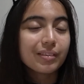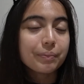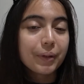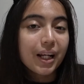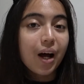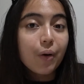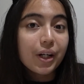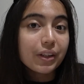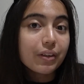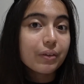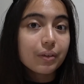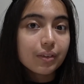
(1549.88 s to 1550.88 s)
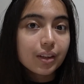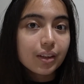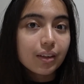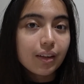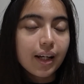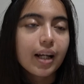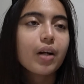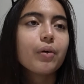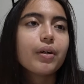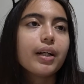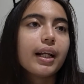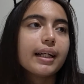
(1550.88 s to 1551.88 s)
But now I do, and now I
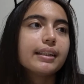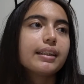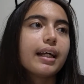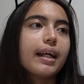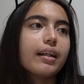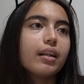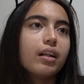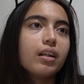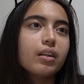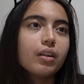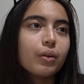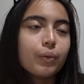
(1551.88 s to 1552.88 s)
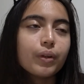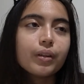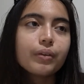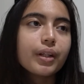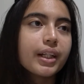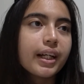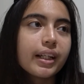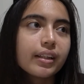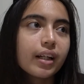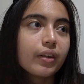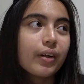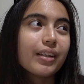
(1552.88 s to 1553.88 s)
realize that the world really ain't
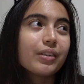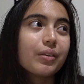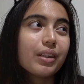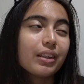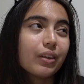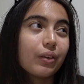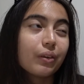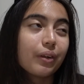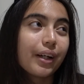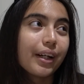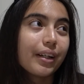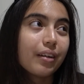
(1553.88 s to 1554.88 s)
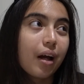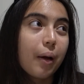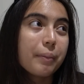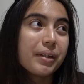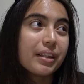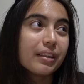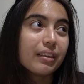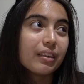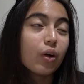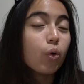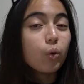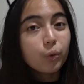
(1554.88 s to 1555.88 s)
that great, and it's really not great. I mean,
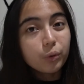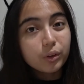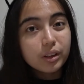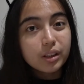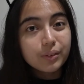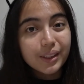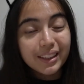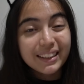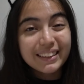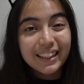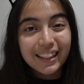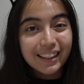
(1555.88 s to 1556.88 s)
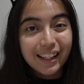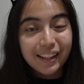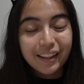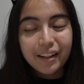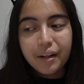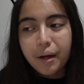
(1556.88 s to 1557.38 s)
who rules this world? Satan.